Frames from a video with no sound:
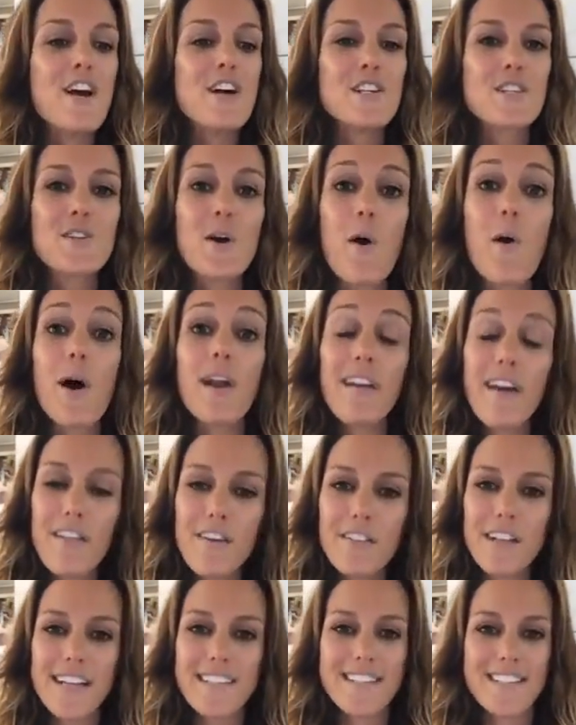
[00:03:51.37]
So
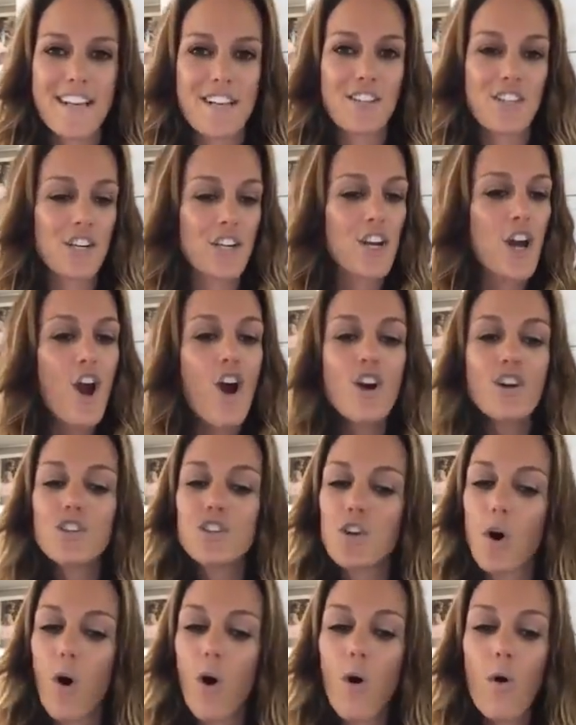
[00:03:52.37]
another lesson I learned,
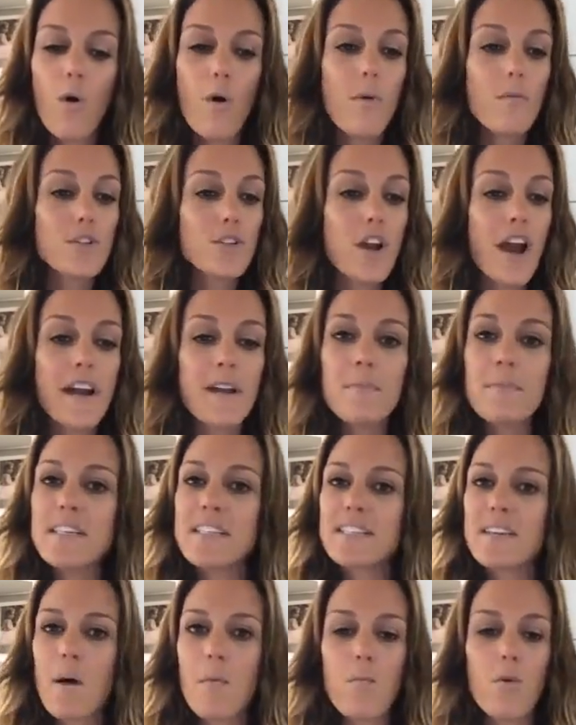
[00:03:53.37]
don't try to be
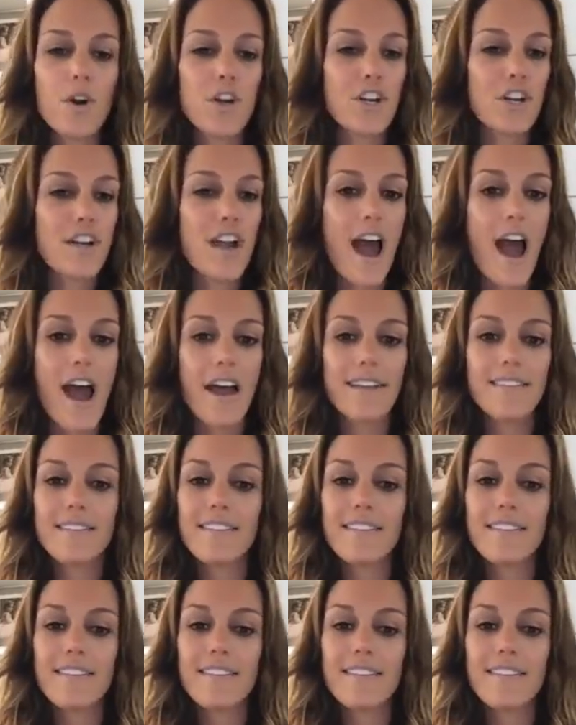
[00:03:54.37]
someone you're not.